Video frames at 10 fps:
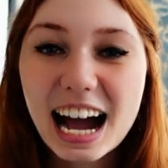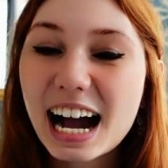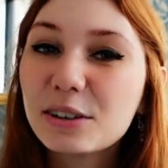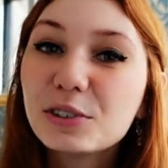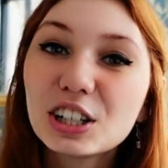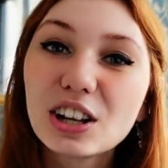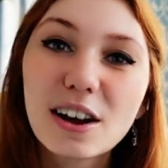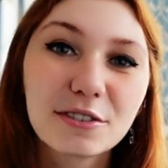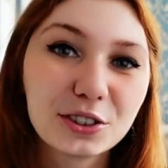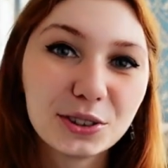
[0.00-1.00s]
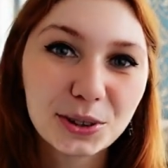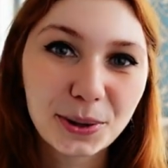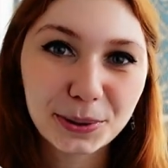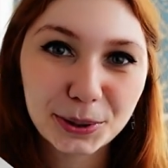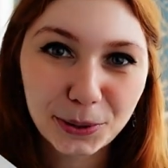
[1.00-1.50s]
I would love to
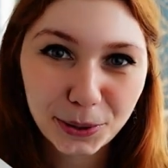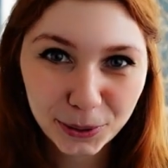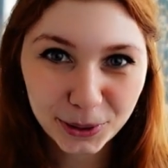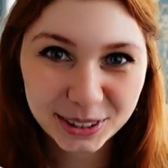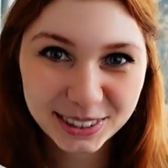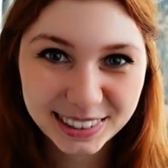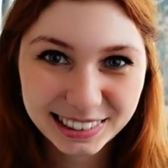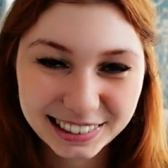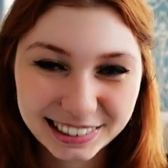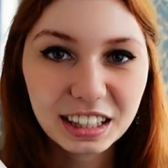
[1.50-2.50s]
know your thoughts.